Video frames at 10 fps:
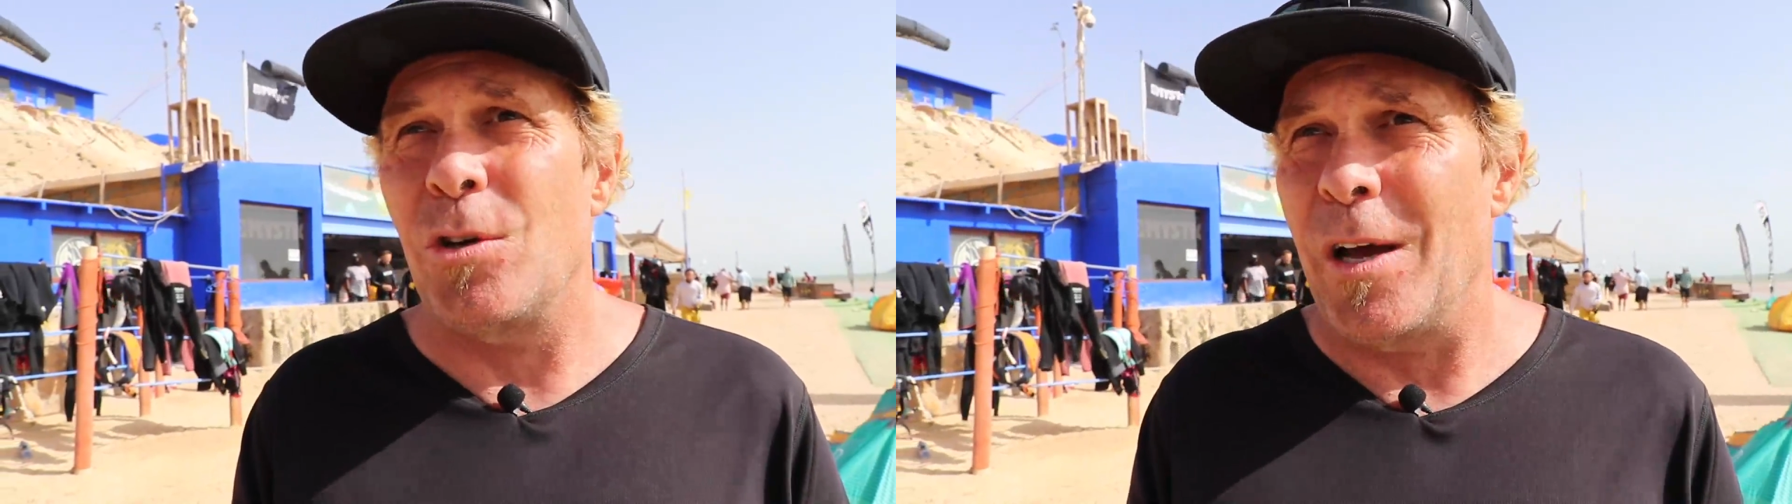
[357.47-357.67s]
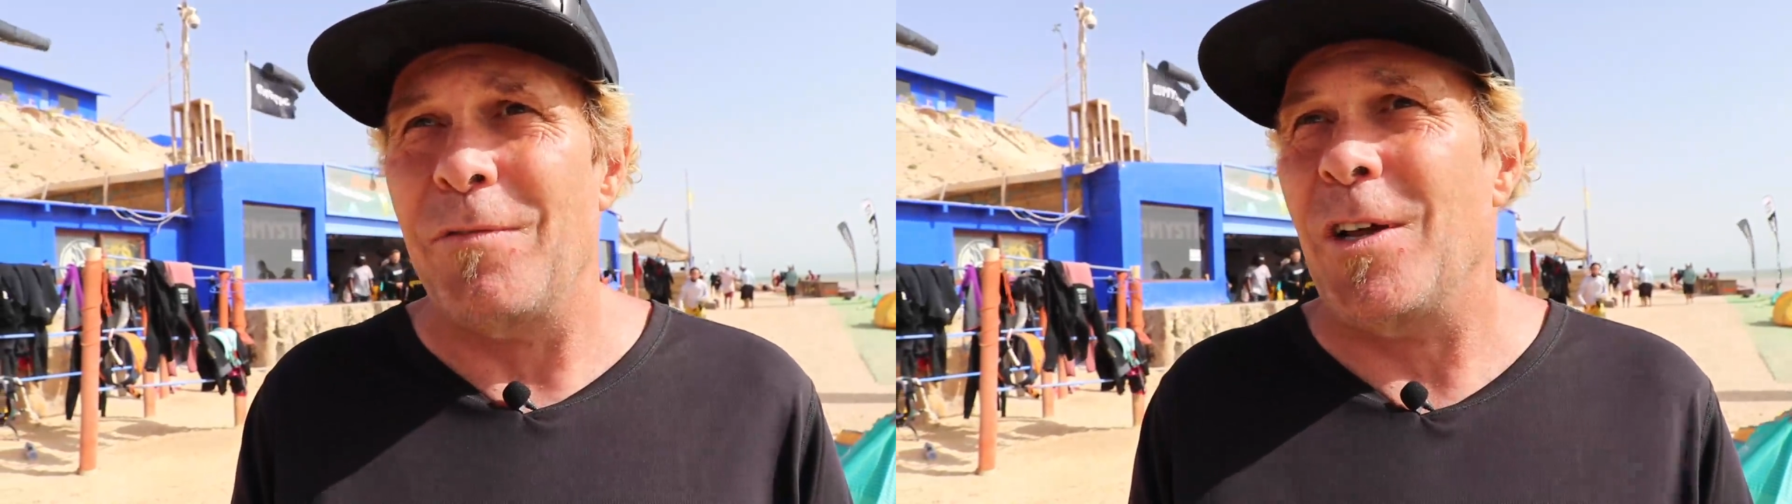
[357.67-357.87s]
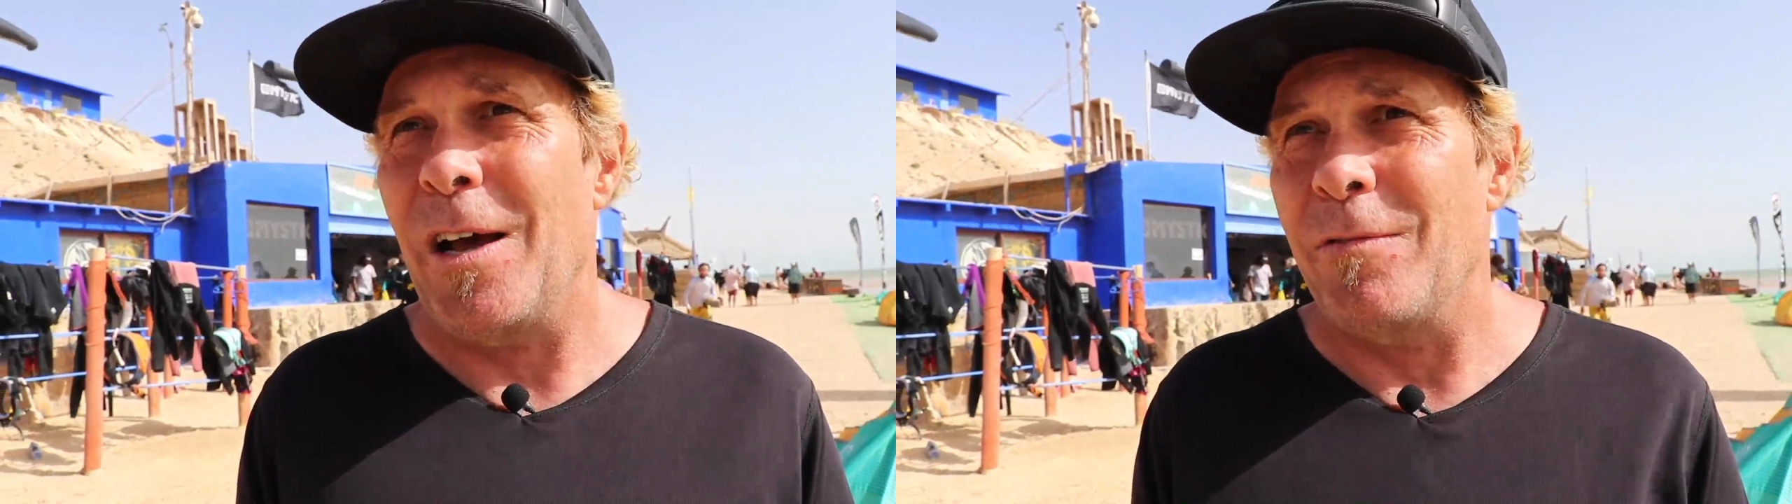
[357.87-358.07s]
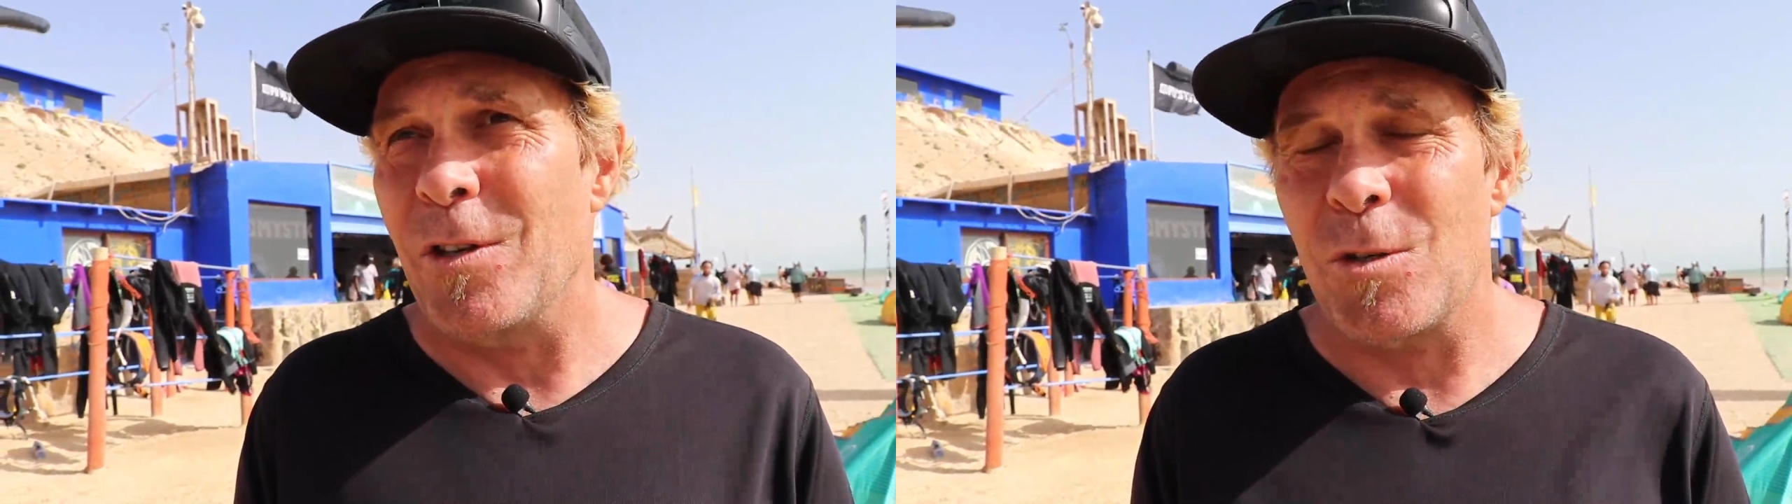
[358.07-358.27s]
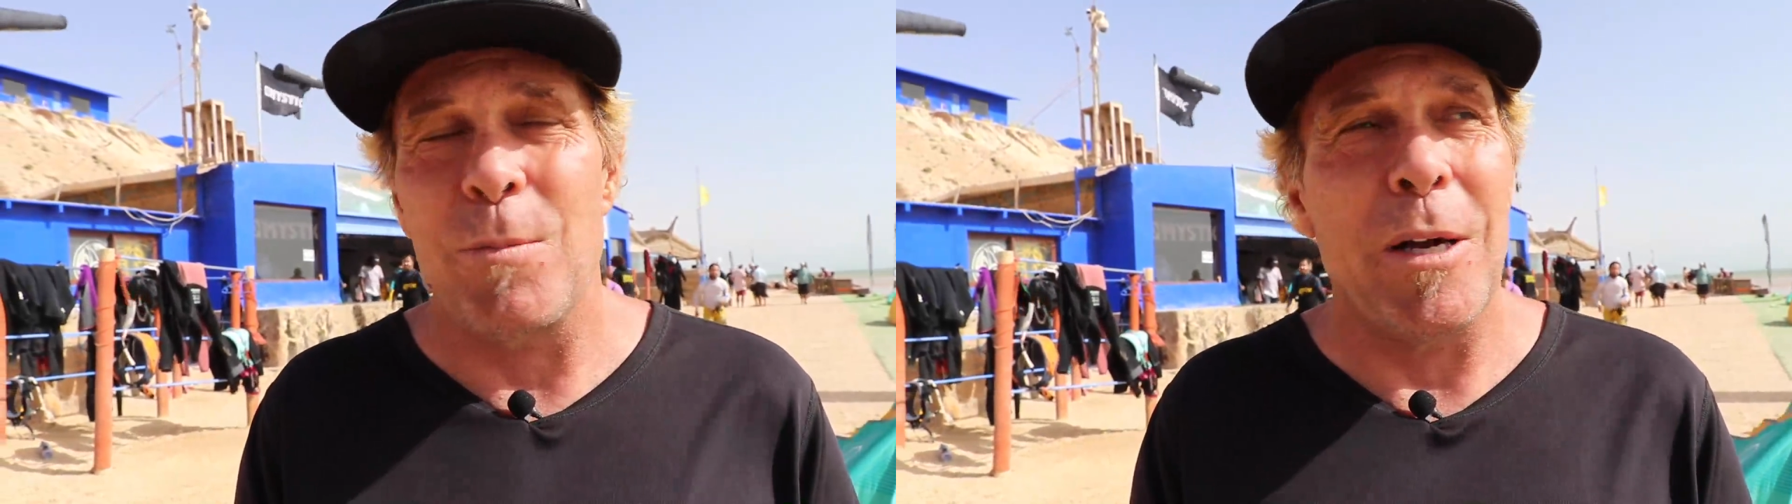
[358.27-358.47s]
you have to have
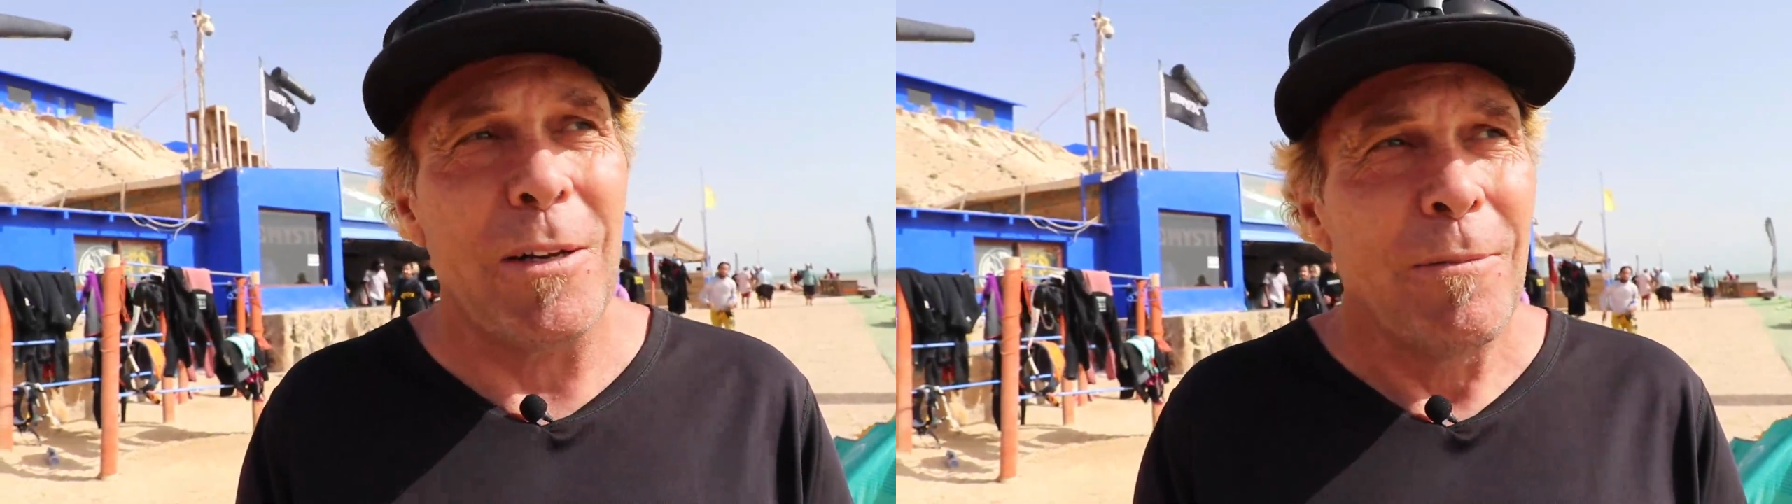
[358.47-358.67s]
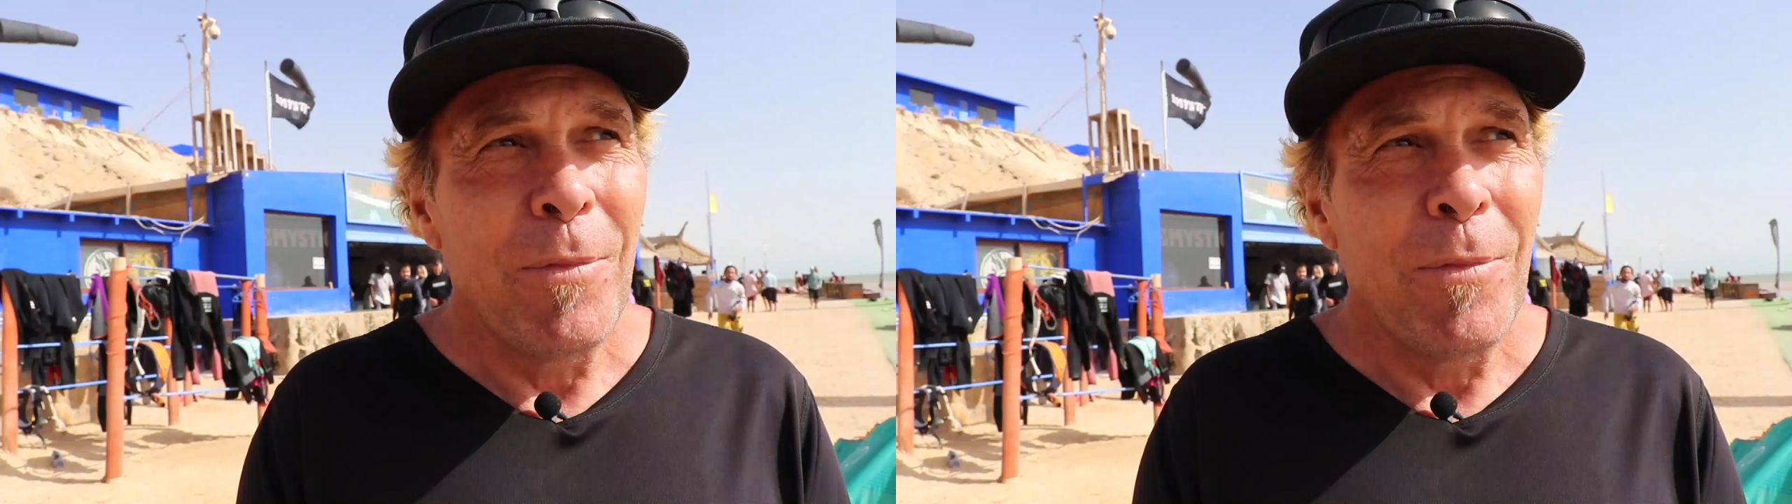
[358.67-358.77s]
this, but